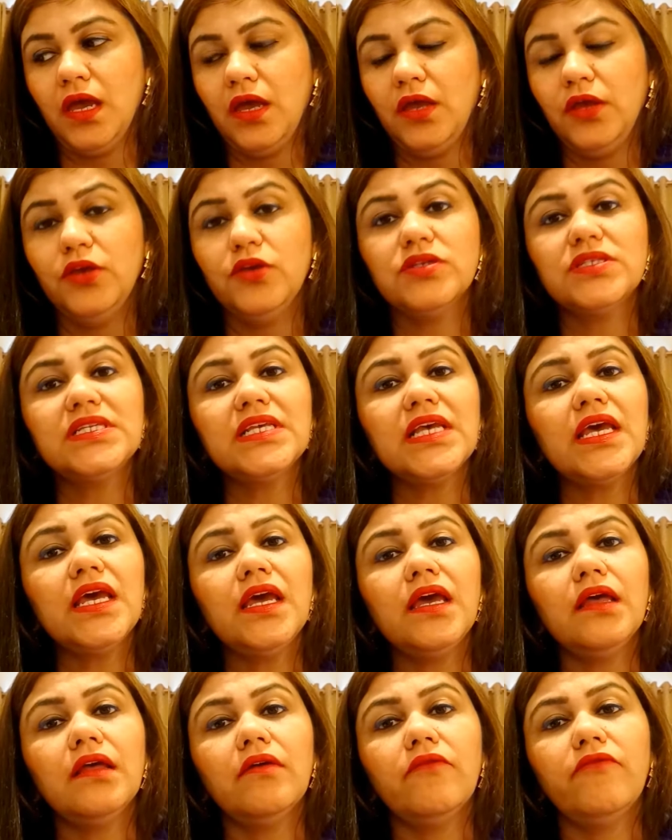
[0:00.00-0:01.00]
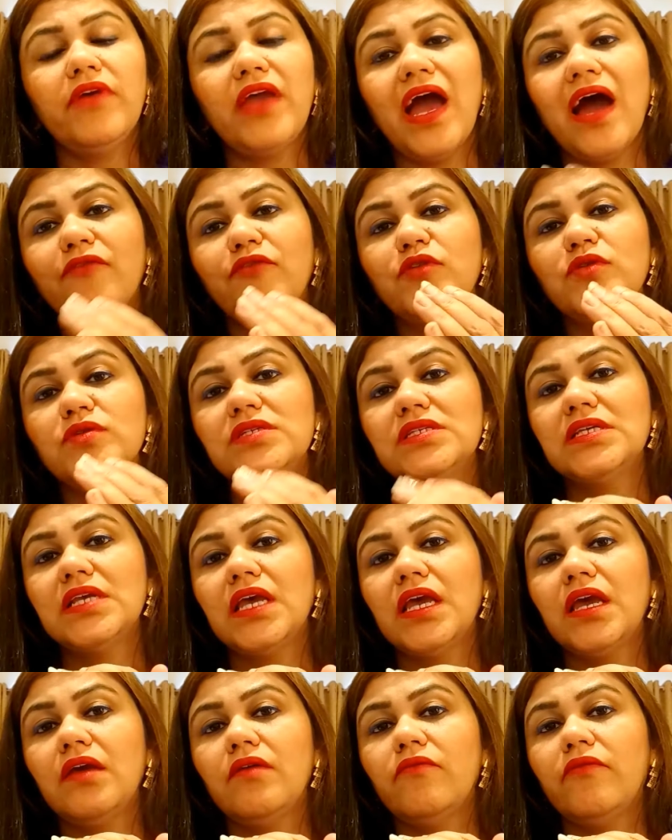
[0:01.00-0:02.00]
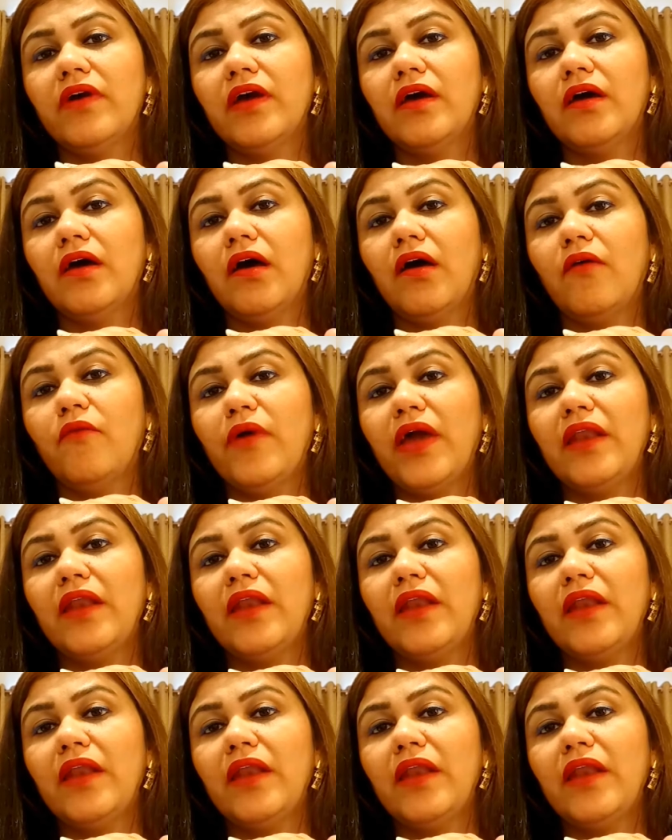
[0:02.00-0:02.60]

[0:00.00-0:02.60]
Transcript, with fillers: you see, we have to see uh,